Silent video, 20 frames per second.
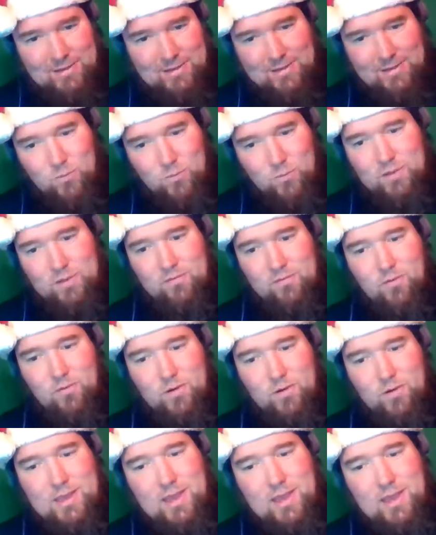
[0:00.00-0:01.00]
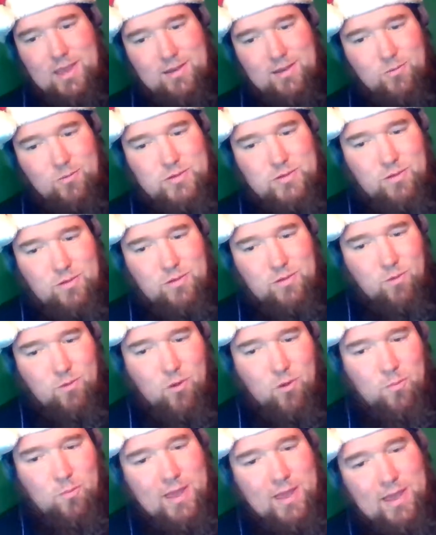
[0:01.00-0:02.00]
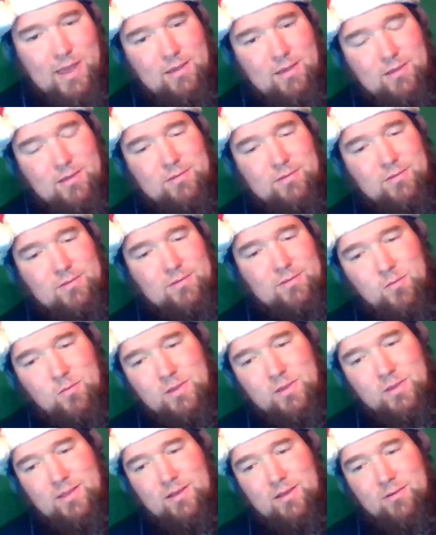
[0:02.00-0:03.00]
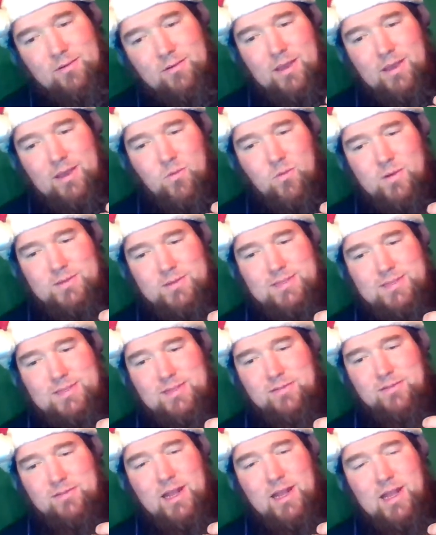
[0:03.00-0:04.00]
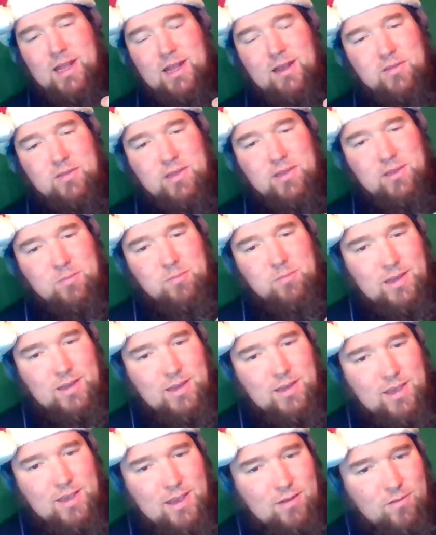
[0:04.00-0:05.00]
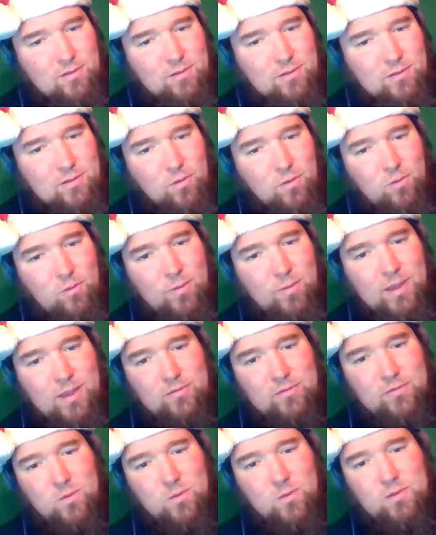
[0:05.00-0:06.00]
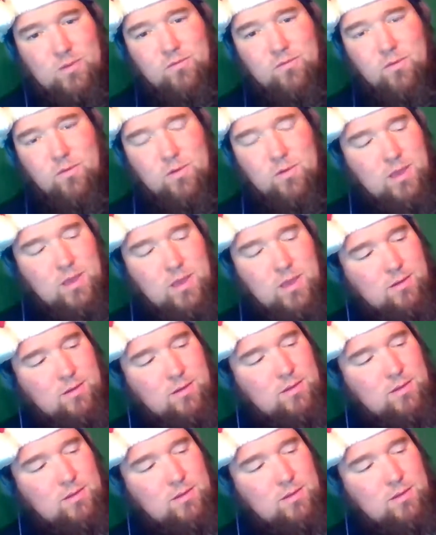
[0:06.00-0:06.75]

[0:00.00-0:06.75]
$148. It was on rollback. Normally they were like $179, I think, but I got it on rollback for $148.